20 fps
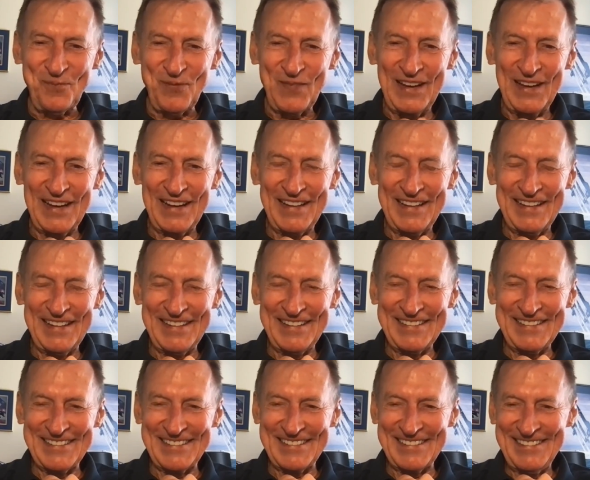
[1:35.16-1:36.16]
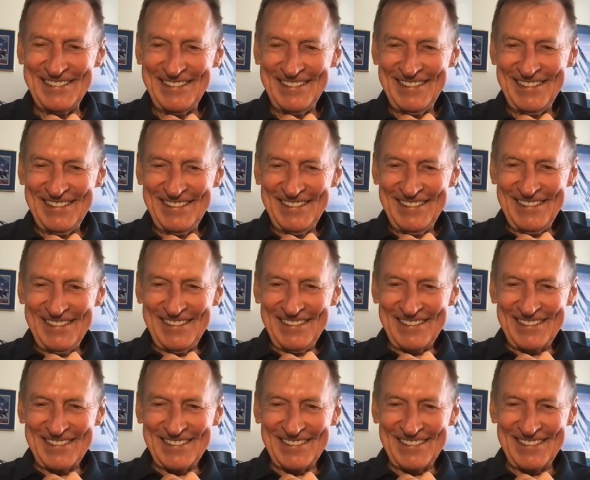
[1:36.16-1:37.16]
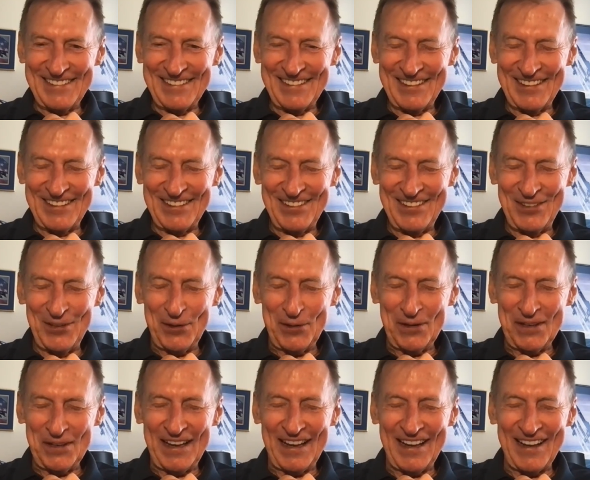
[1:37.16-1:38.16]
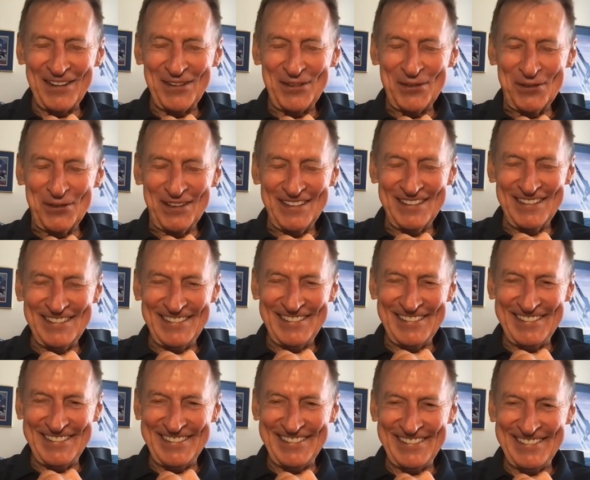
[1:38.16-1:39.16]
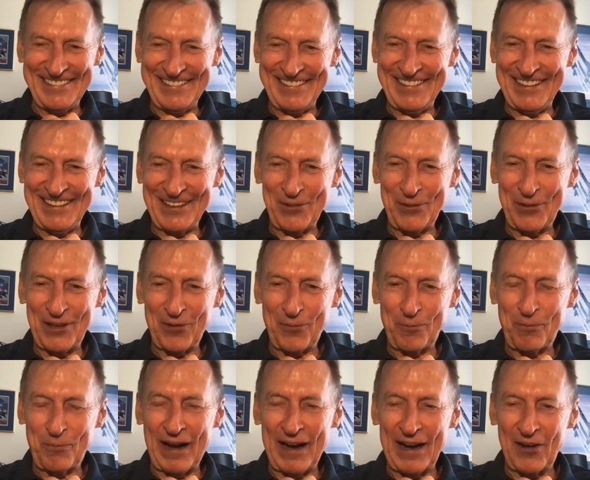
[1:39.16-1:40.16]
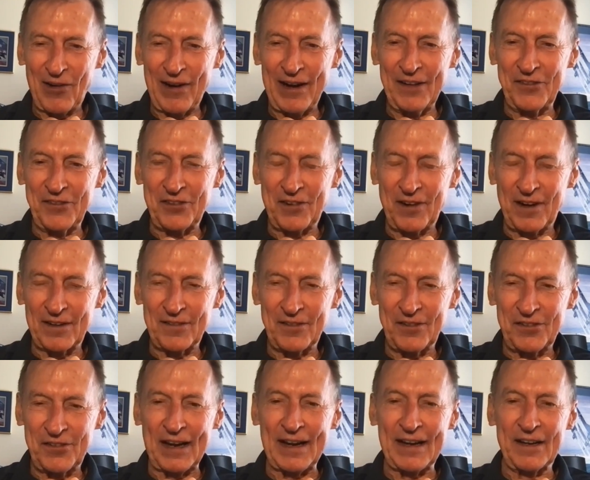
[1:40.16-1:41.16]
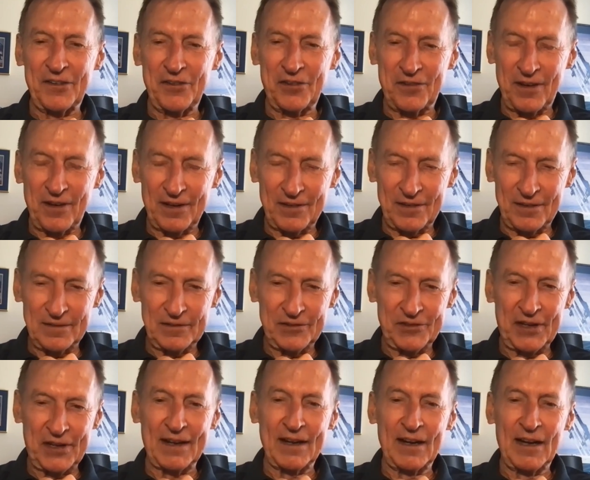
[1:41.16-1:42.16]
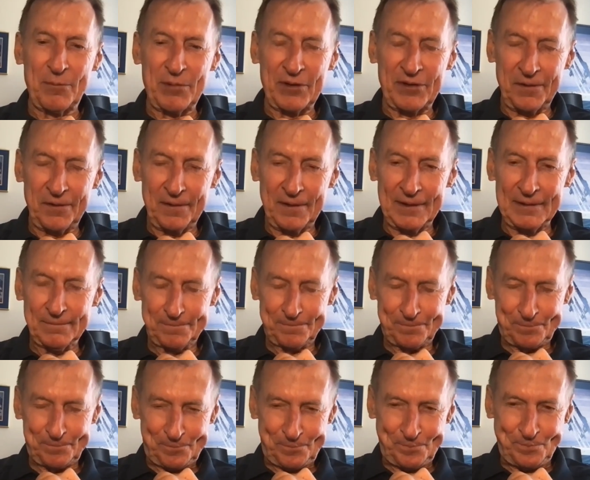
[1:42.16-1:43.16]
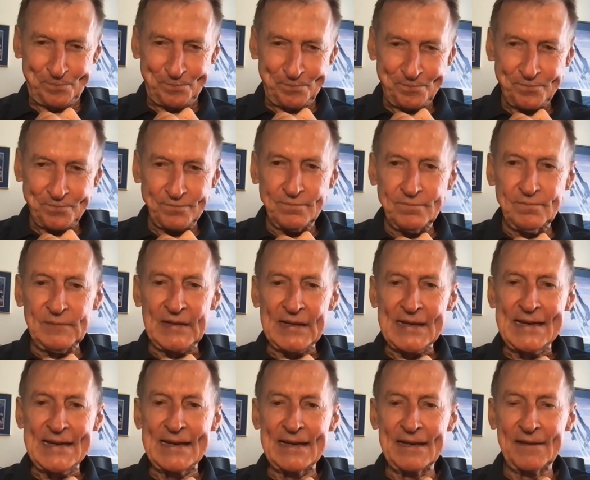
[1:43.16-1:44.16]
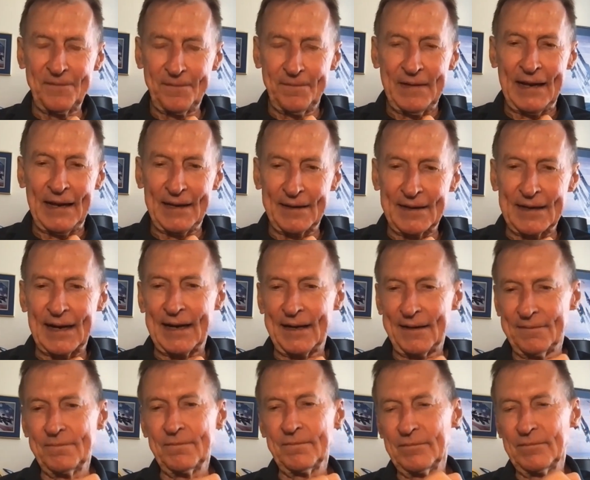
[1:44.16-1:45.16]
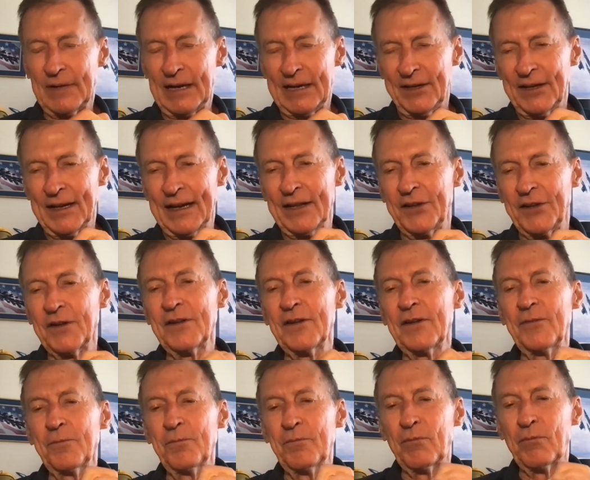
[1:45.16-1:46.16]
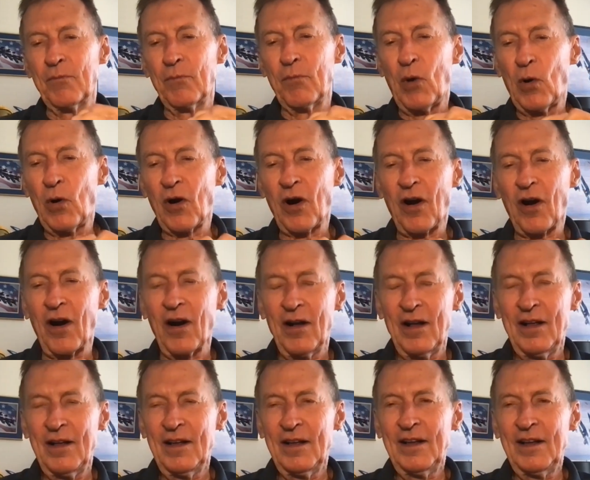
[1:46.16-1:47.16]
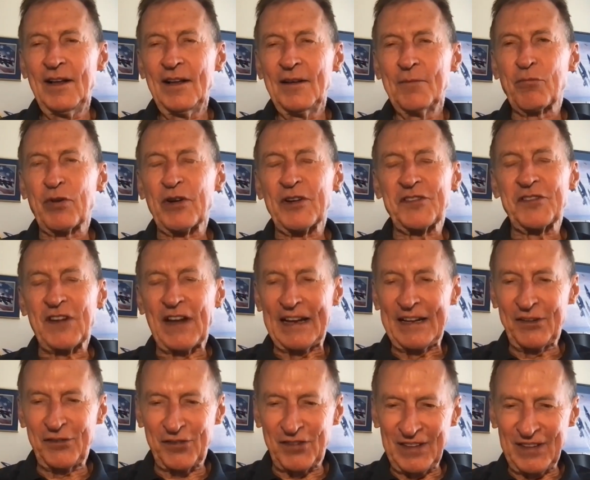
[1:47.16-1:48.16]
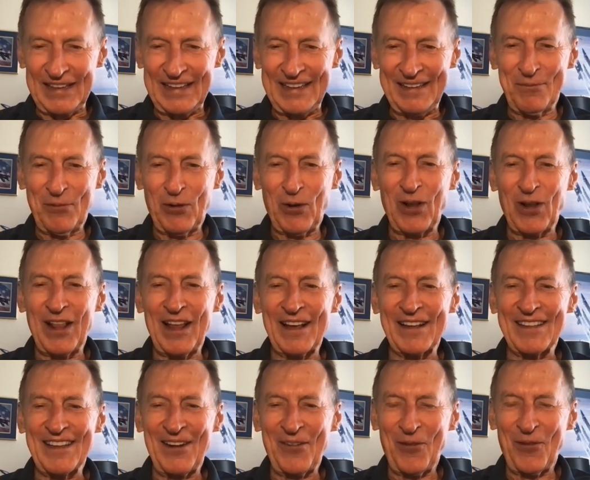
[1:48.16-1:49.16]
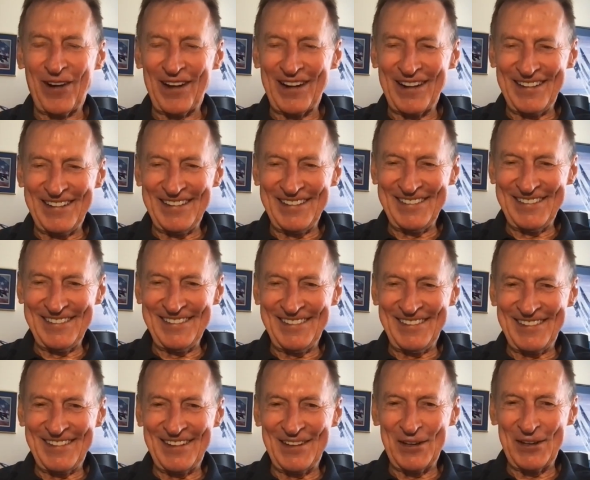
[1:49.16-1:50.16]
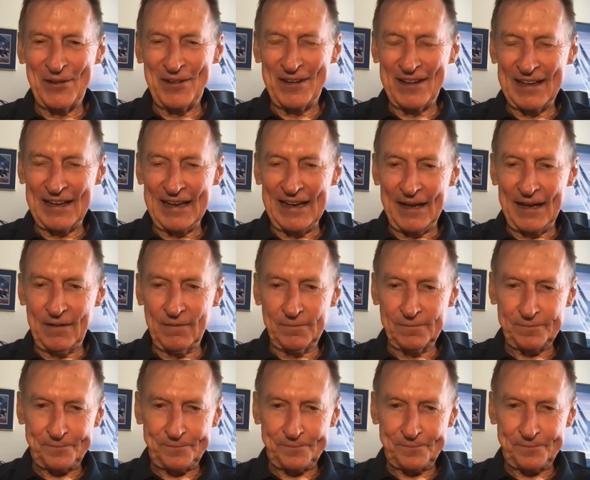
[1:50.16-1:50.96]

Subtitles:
and then got told how to do it, by a great instructor, second opportunity, and did it more precisely, more like they wanted it. And again,